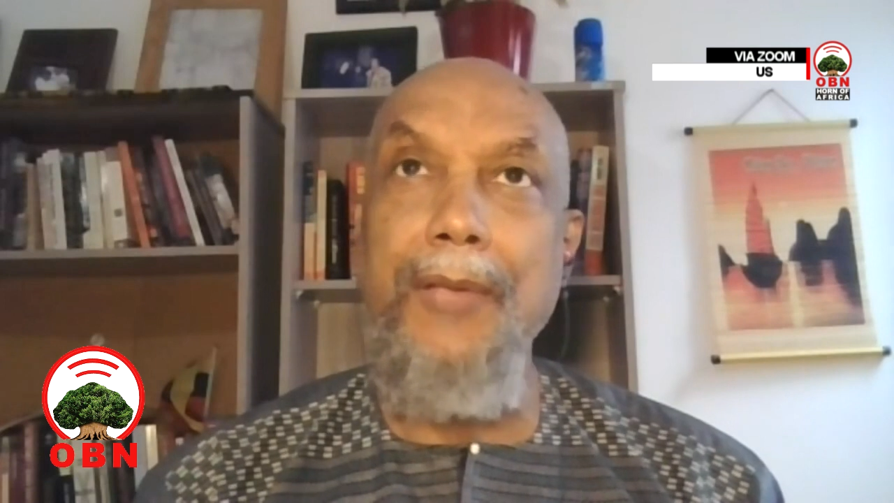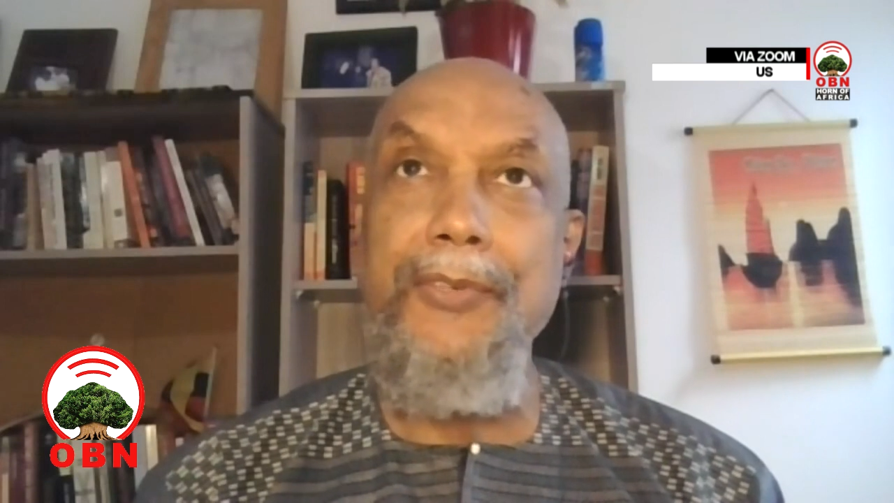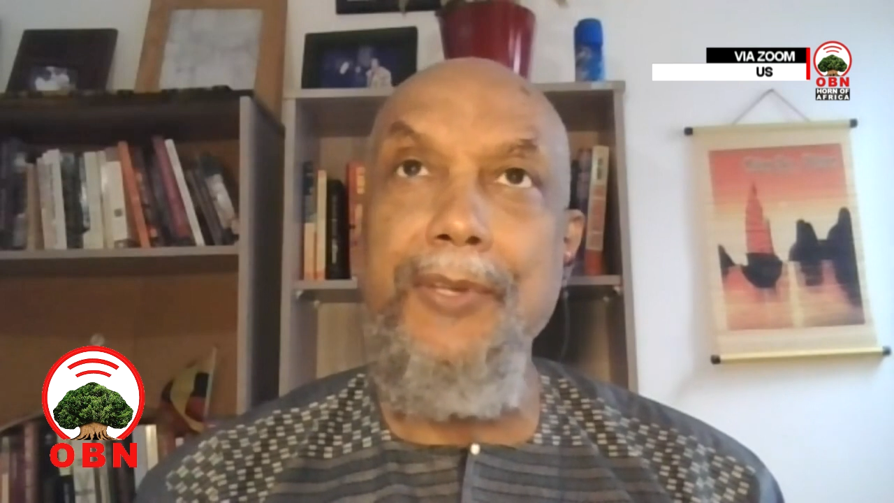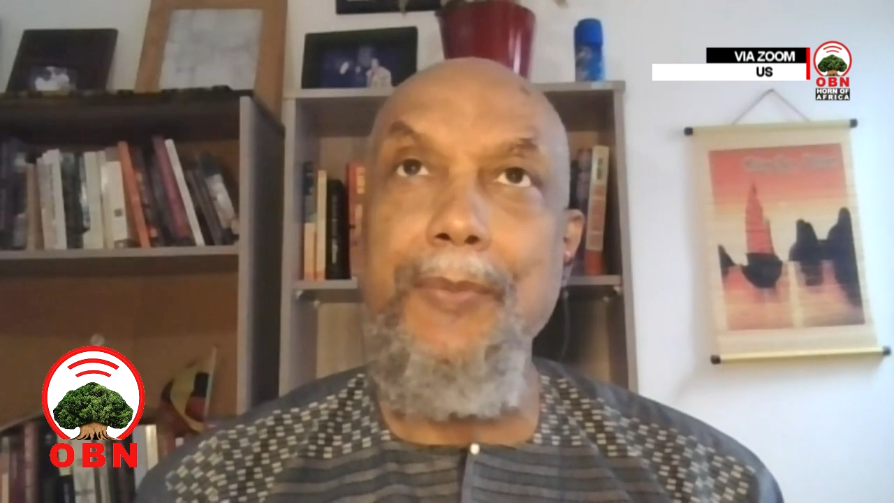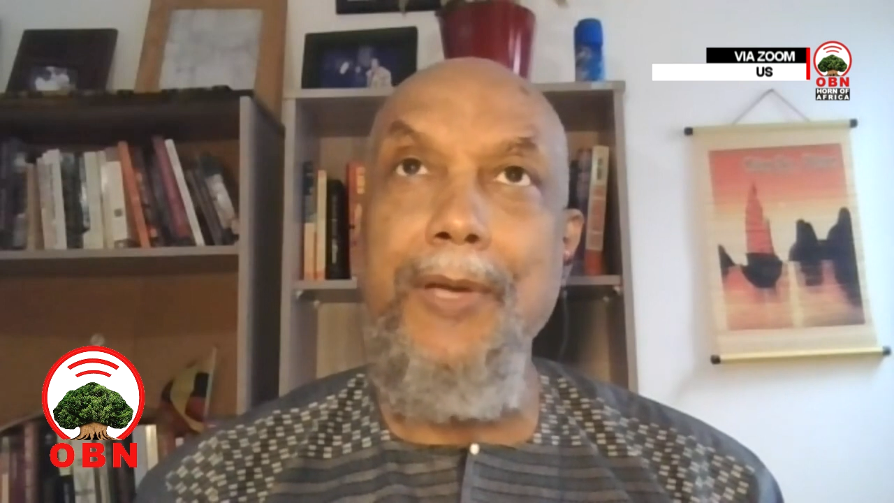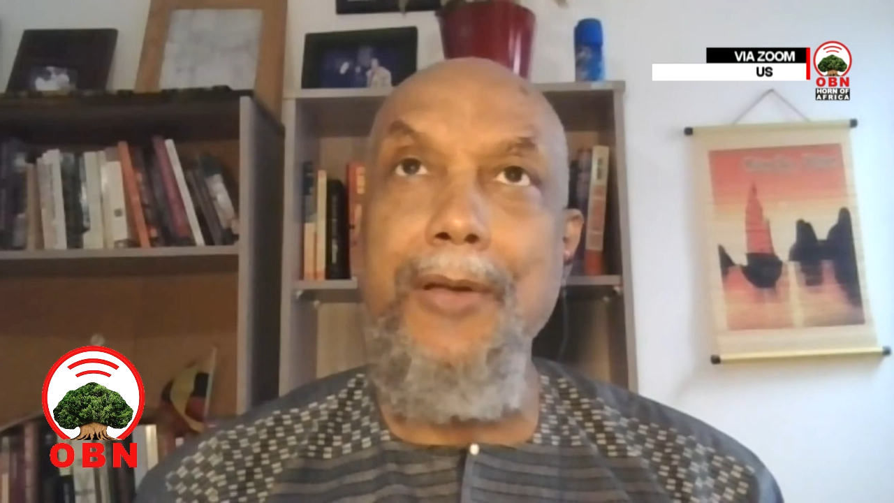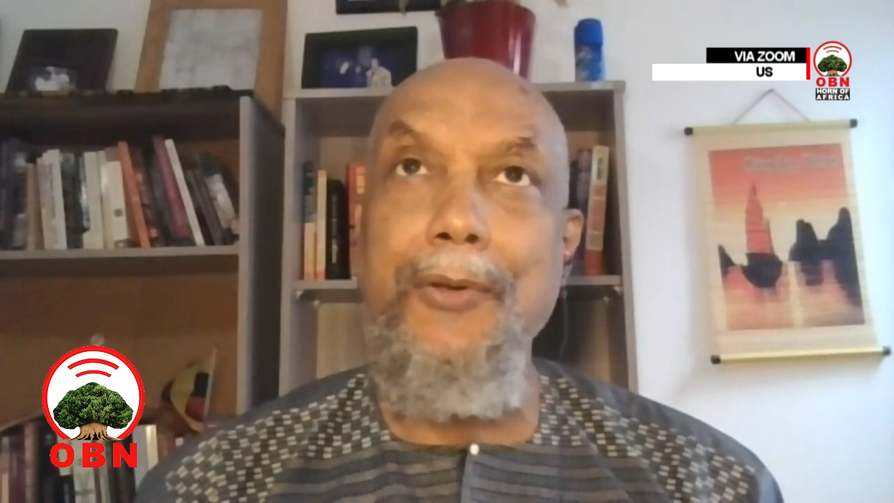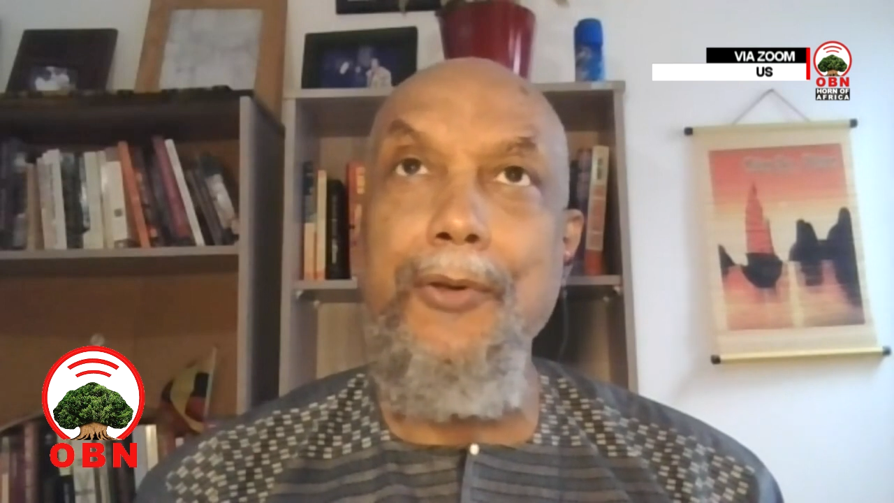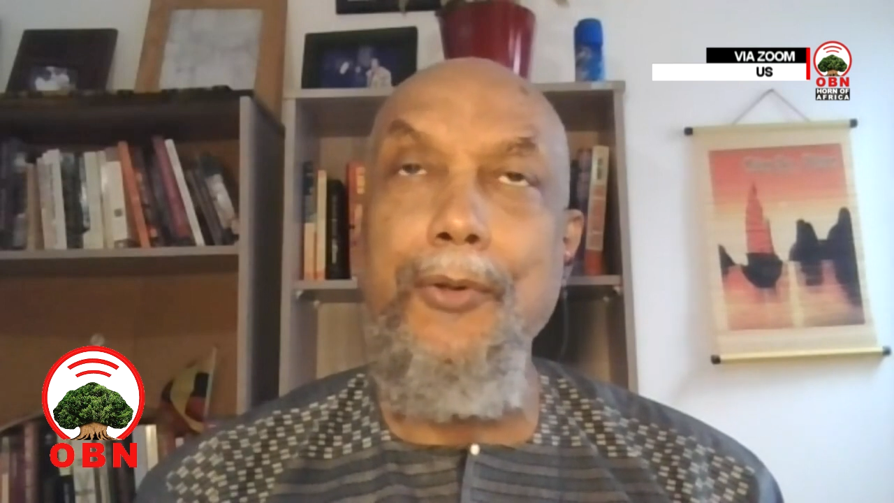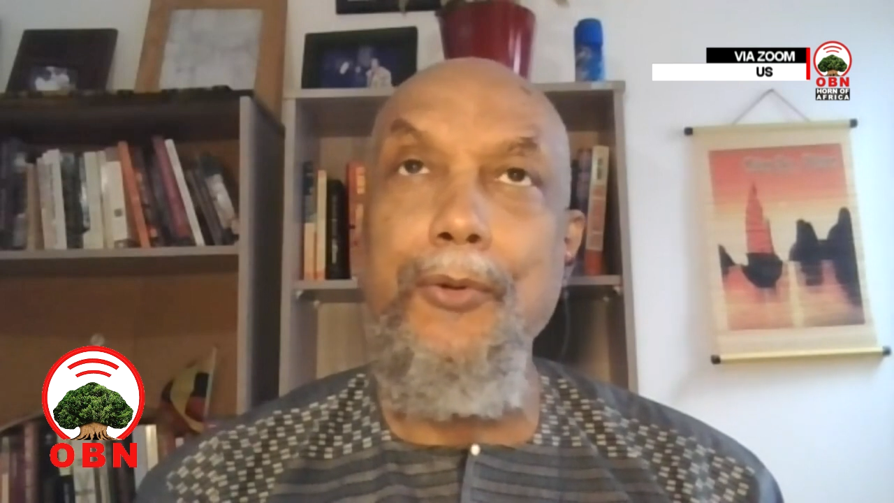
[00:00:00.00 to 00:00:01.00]
at some kind
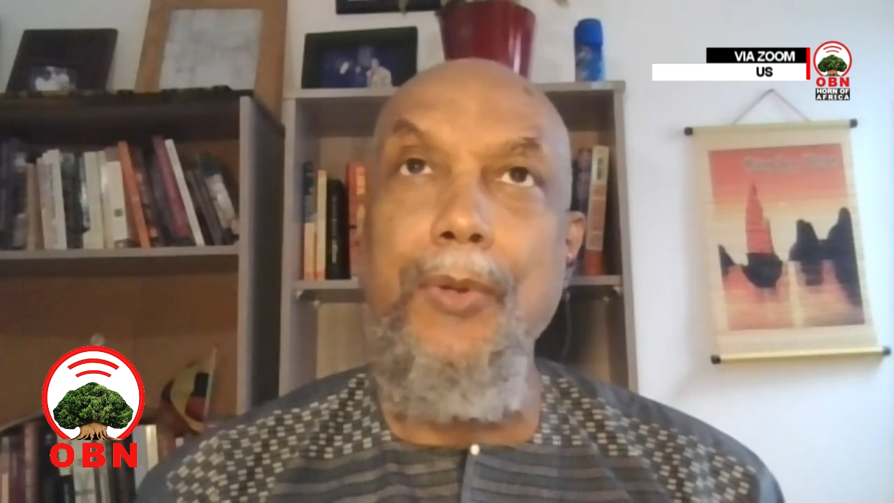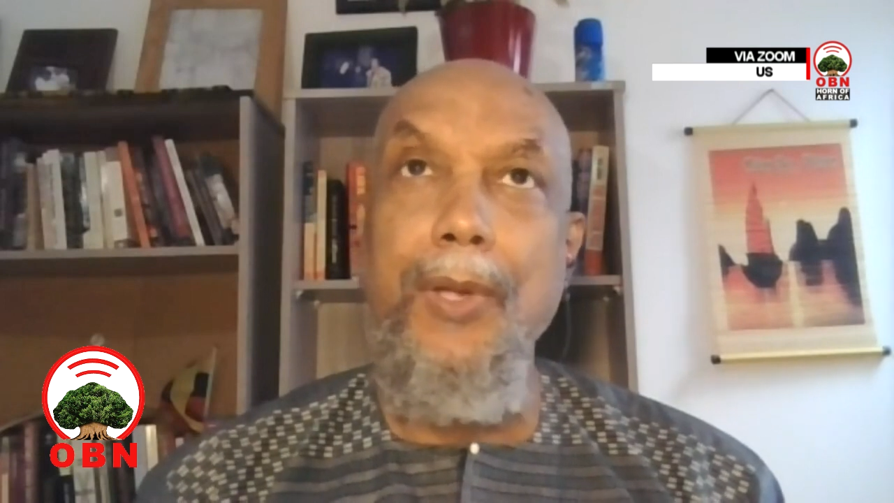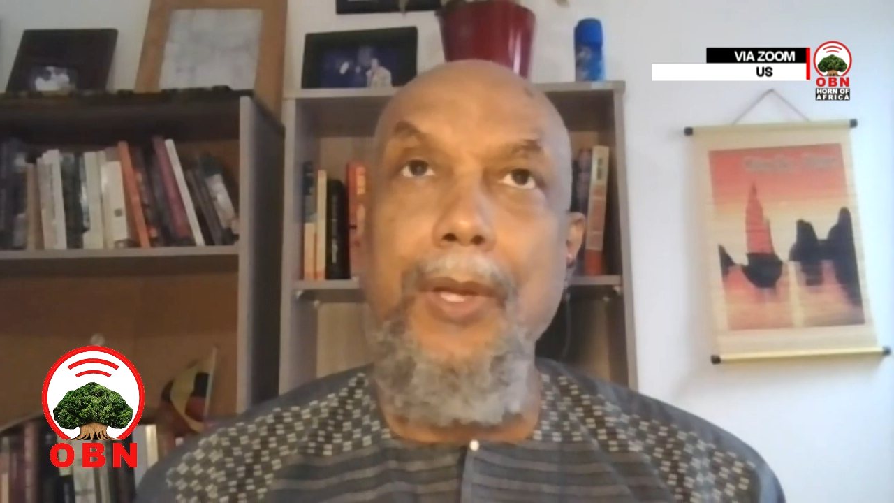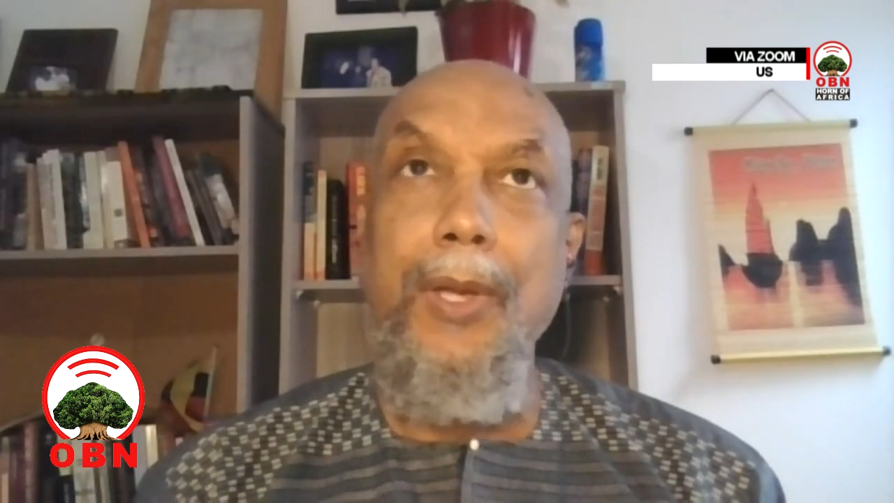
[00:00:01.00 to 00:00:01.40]
of new